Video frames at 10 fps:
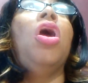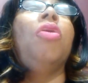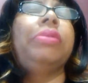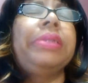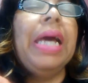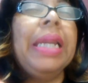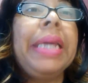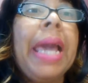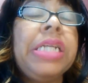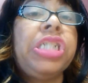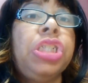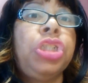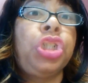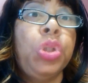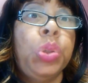
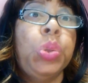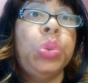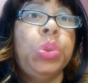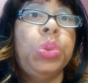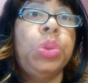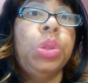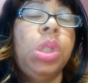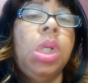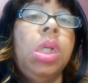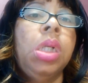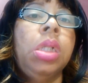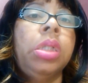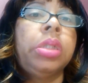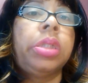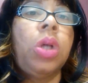retaliation tool.
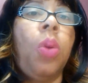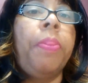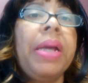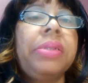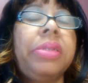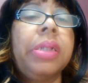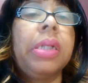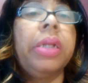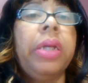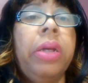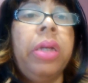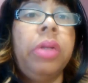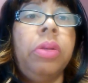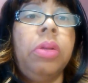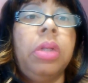So
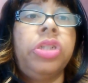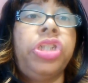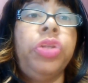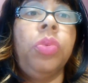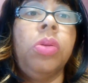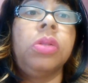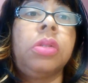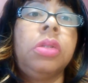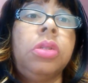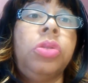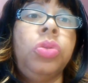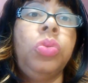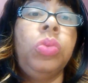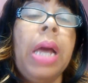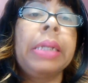basically, she wants to
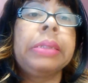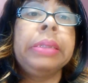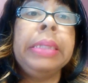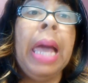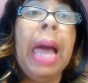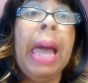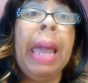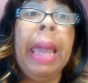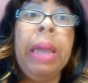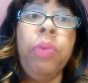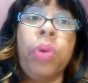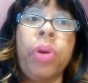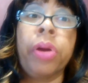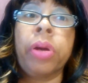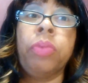do like CIA
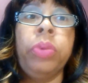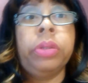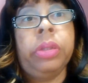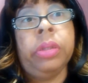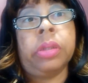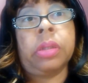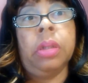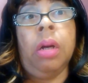work with this